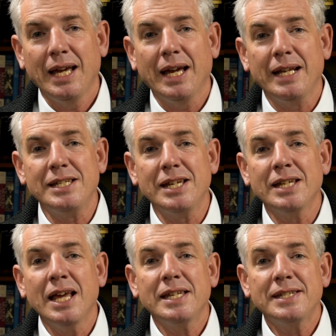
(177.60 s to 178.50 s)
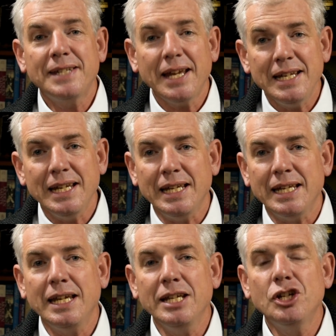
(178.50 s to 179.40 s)
And he says, suddenly
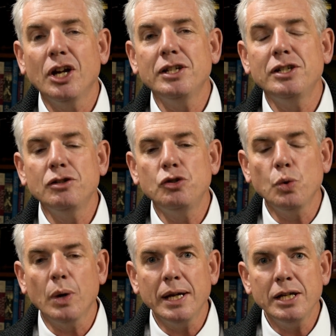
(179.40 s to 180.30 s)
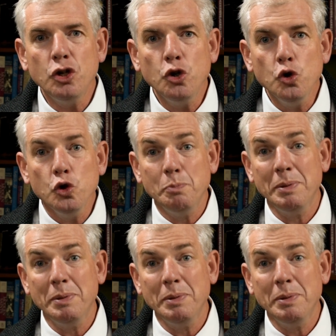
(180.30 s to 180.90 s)
he changed into a huge